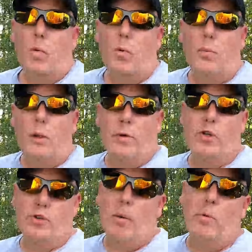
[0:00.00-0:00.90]
when we were
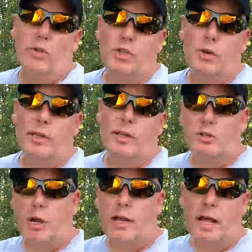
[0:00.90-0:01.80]
troubleshooting and
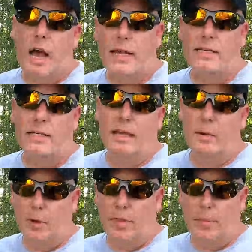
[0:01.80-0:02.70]
trying to
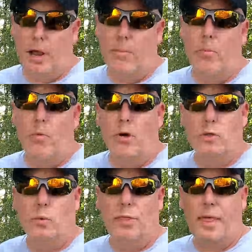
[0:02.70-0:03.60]
isolate what the problem
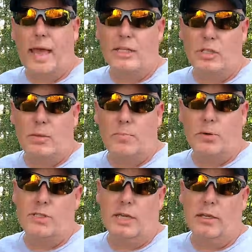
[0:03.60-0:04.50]
was with that
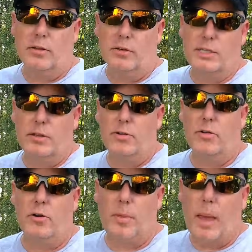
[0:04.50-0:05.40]
particular
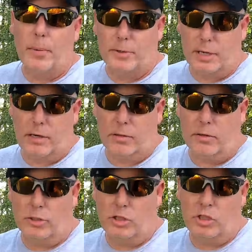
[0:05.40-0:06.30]
cylinder or that
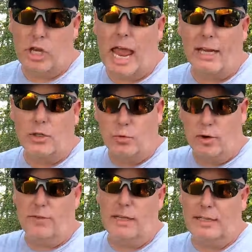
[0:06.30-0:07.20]
particular jack
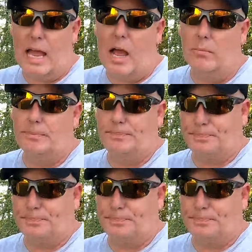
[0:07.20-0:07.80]
drifting down.